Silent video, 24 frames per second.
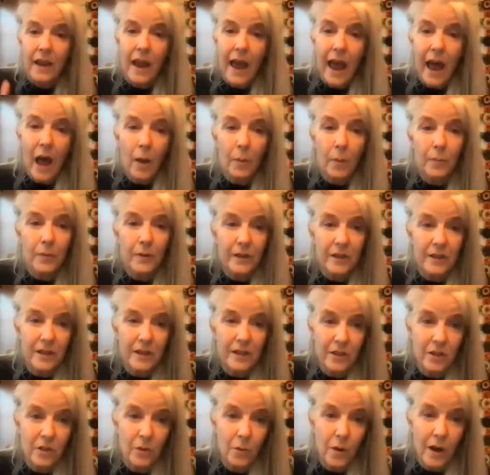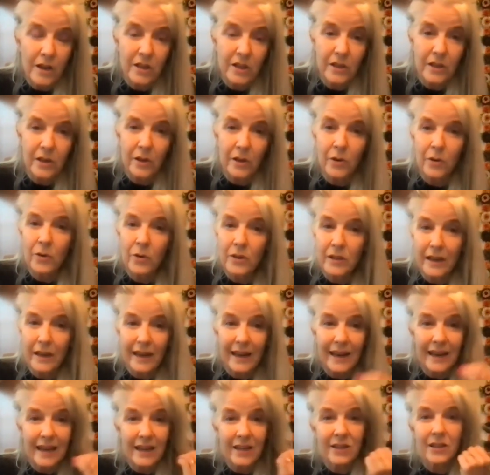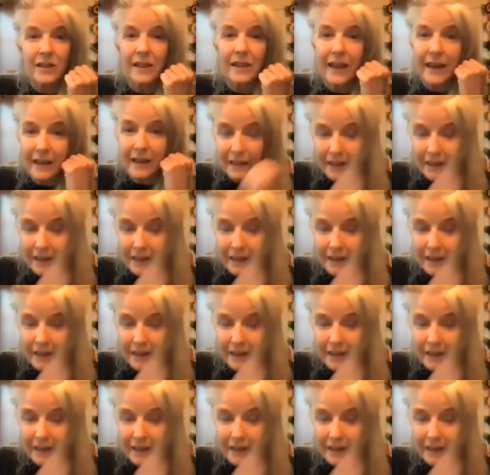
helpless as you watch the news and into like,